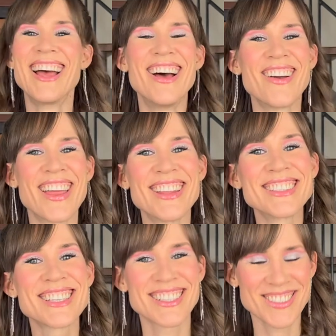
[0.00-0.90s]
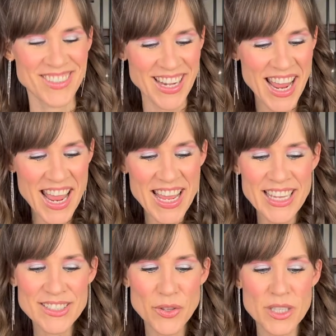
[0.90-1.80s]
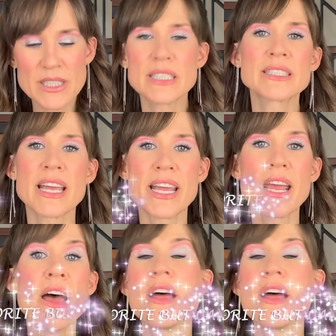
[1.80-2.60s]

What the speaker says: this next one. So this is a